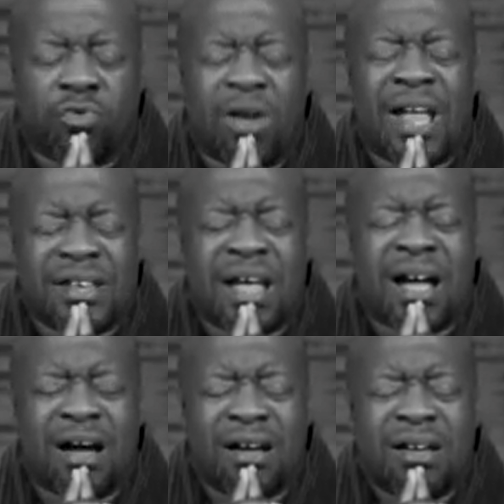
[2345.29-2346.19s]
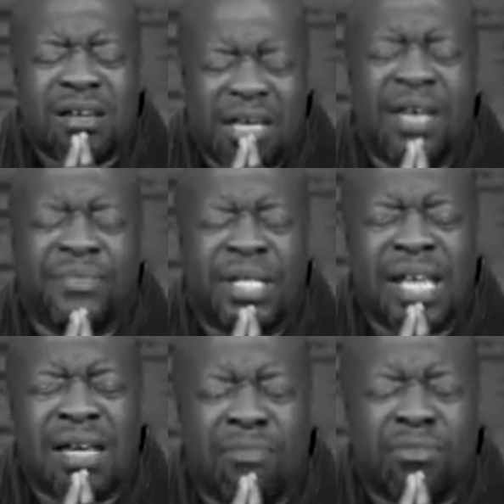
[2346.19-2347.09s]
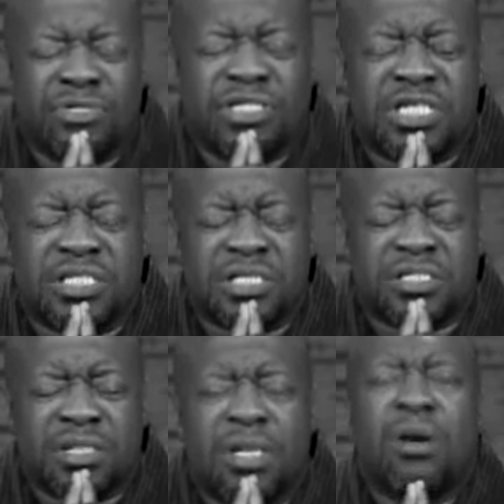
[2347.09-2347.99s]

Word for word: it right now in the name of Jesus.